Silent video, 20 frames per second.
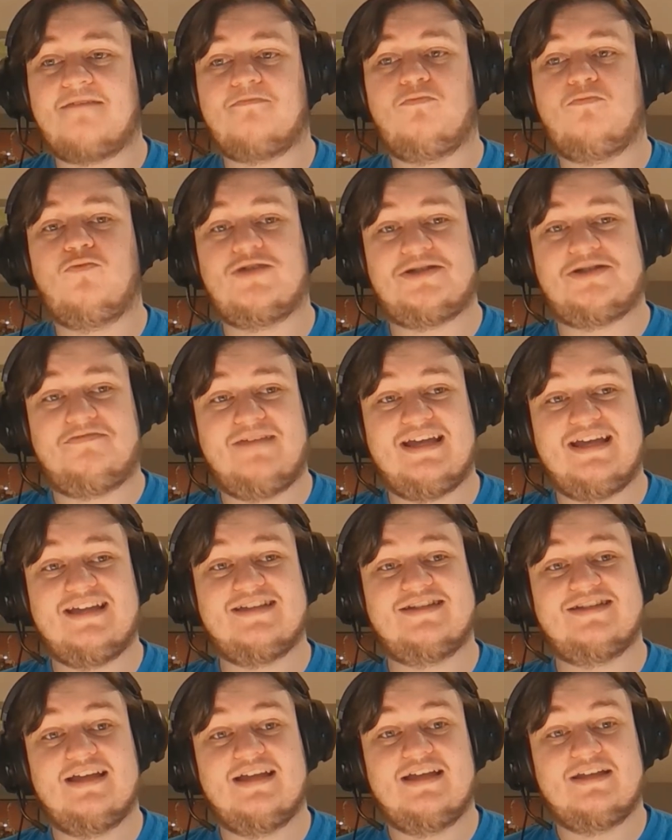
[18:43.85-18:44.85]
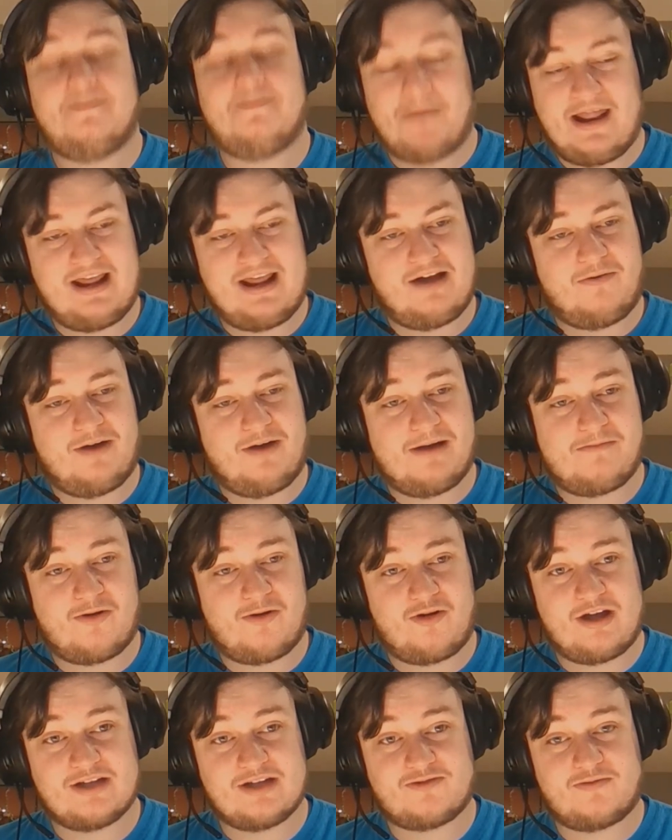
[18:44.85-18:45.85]
Which means, depending on what I'm
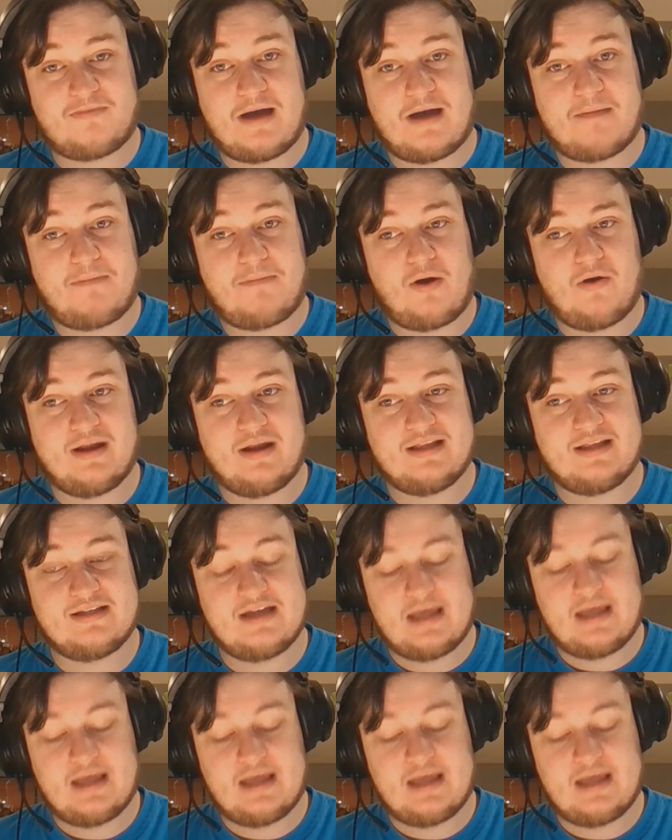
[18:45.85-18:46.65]
going against with my opponent,